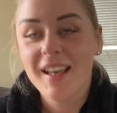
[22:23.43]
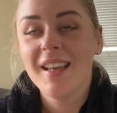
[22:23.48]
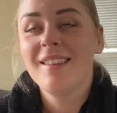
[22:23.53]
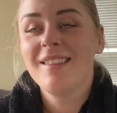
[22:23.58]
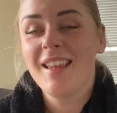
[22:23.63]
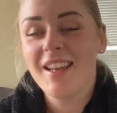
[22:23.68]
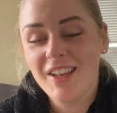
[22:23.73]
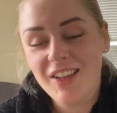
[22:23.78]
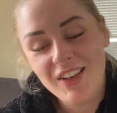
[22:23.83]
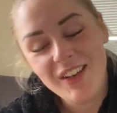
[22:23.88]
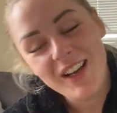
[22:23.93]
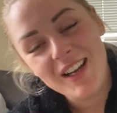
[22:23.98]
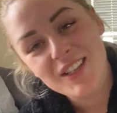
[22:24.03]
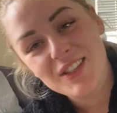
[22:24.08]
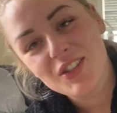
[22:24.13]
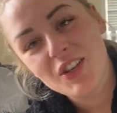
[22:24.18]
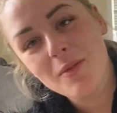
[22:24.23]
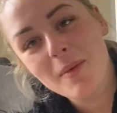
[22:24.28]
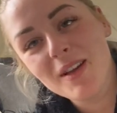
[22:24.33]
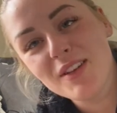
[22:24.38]
thank you
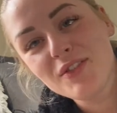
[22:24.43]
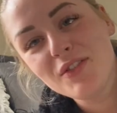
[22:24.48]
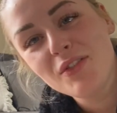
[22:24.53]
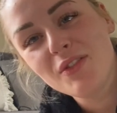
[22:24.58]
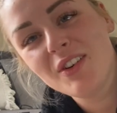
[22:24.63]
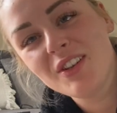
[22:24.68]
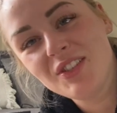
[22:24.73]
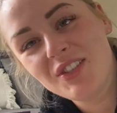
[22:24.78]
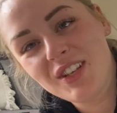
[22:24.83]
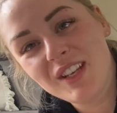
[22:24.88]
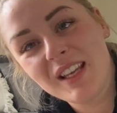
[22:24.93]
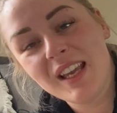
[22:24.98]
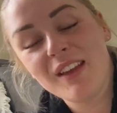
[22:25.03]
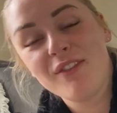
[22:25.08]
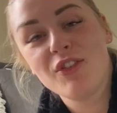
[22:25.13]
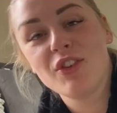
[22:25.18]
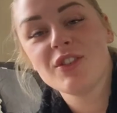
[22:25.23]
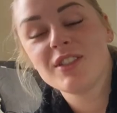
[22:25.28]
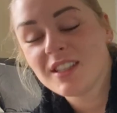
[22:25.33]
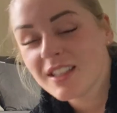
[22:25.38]
guys so much for watching.
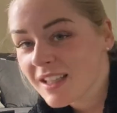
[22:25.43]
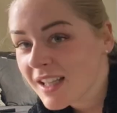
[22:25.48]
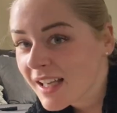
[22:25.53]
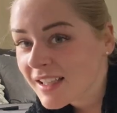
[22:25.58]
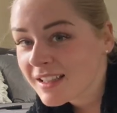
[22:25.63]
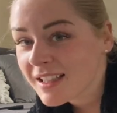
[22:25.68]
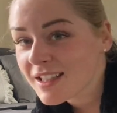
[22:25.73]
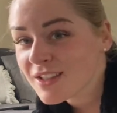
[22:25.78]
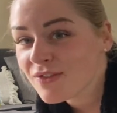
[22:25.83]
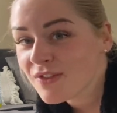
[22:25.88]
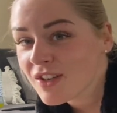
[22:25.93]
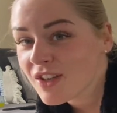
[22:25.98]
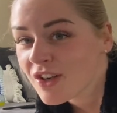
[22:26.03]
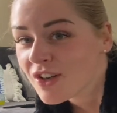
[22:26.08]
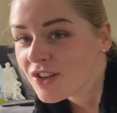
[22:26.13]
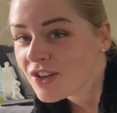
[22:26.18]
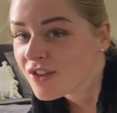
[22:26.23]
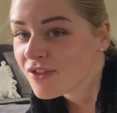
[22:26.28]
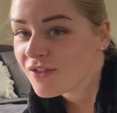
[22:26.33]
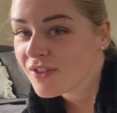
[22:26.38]
If you did like this
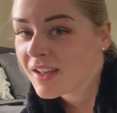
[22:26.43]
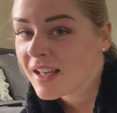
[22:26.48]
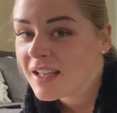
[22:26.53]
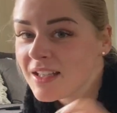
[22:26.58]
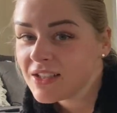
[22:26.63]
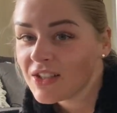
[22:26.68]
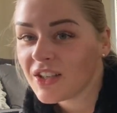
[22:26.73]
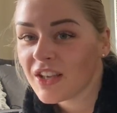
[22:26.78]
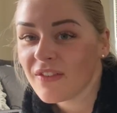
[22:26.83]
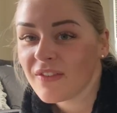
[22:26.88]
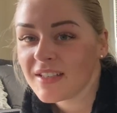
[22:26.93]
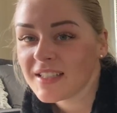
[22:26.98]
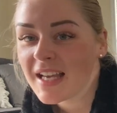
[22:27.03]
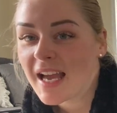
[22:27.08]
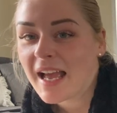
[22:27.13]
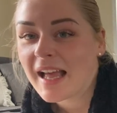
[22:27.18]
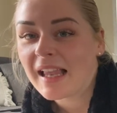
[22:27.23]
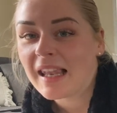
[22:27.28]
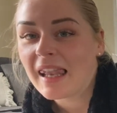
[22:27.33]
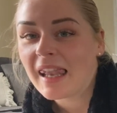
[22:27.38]
video, don't forget to give it
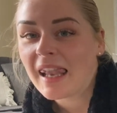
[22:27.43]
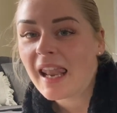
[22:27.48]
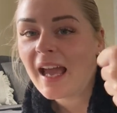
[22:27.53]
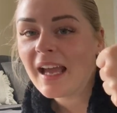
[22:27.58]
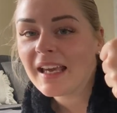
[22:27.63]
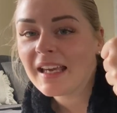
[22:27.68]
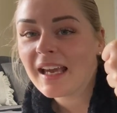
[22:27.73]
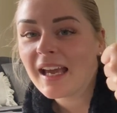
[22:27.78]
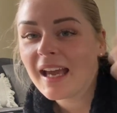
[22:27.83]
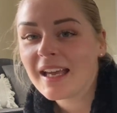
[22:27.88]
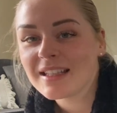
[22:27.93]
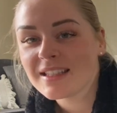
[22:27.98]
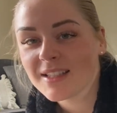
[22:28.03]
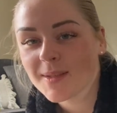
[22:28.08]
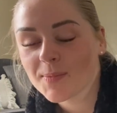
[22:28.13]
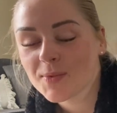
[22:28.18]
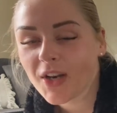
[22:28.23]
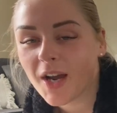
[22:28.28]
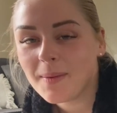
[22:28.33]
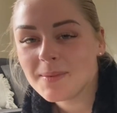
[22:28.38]
a like and
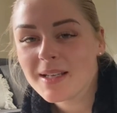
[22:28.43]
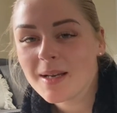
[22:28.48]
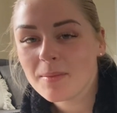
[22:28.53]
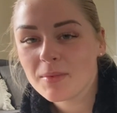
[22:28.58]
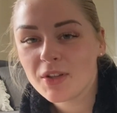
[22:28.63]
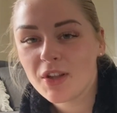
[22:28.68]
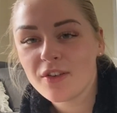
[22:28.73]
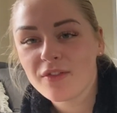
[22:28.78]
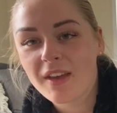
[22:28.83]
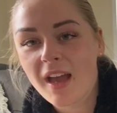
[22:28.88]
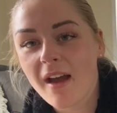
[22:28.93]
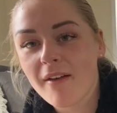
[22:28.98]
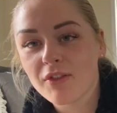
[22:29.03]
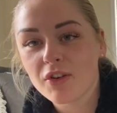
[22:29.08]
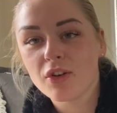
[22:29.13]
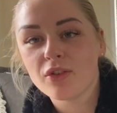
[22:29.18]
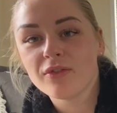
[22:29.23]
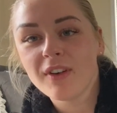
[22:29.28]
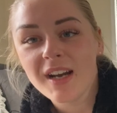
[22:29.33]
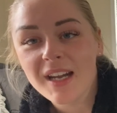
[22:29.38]
subscribe down below if you haven't
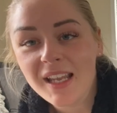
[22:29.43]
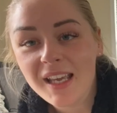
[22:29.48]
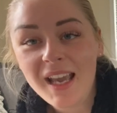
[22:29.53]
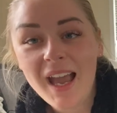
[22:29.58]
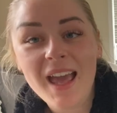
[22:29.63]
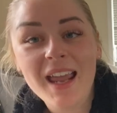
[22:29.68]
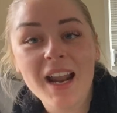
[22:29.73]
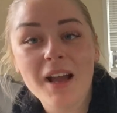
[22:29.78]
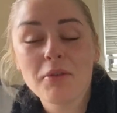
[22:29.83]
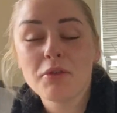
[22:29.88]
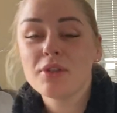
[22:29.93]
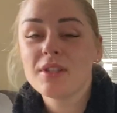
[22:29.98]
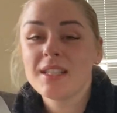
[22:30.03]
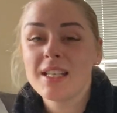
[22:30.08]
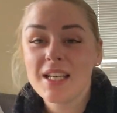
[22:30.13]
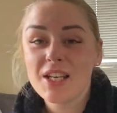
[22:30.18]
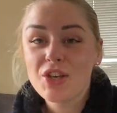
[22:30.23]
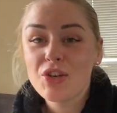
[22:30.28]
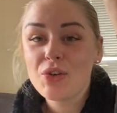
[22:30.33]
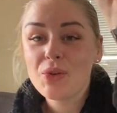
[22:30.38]
already. And I will
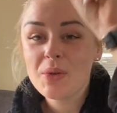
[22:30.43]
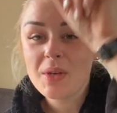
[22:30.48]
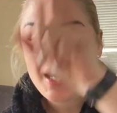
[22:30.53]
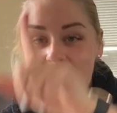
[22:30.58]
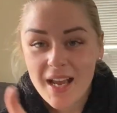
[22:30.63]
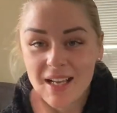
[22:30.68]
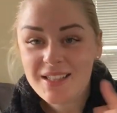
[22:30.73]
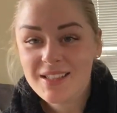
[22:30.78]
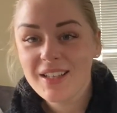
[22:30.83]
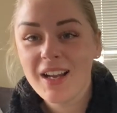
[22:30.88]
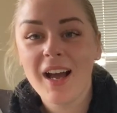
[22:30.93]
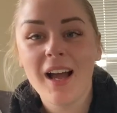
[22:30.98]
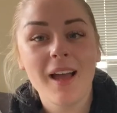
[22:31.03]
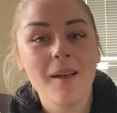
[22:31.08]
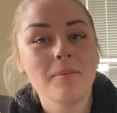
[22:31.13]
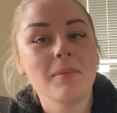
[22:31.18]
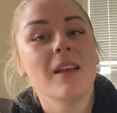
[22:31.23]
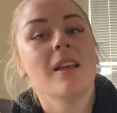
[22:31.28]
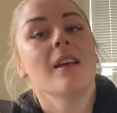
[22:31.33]
see you next time